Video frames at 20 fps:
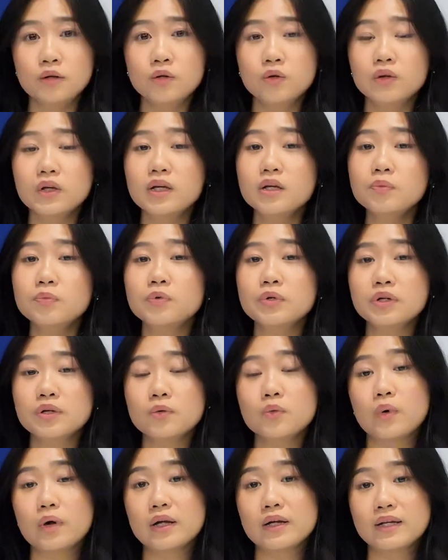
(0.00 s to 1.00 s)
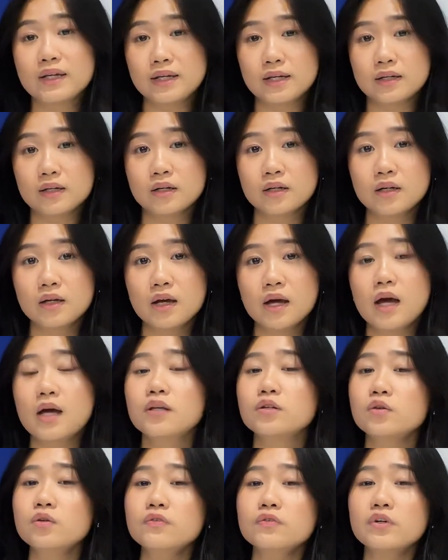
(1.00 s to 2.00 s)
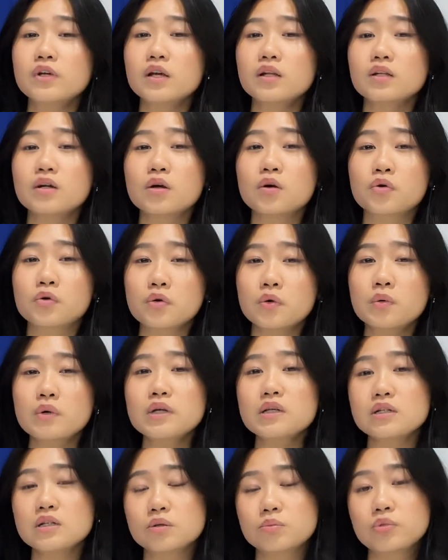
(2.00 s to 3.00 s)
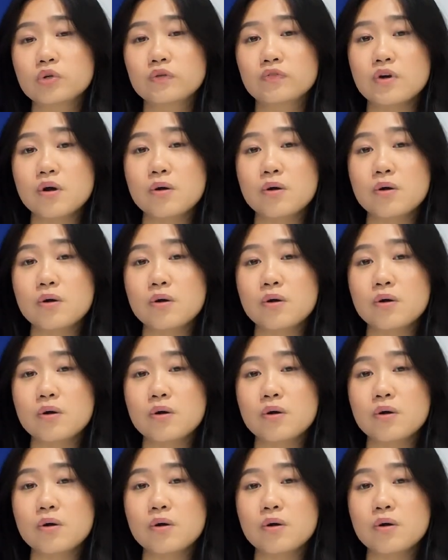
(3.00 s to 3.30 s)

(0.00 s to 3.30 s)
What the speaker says: You'll eat pretty well here. And don't forget the growing number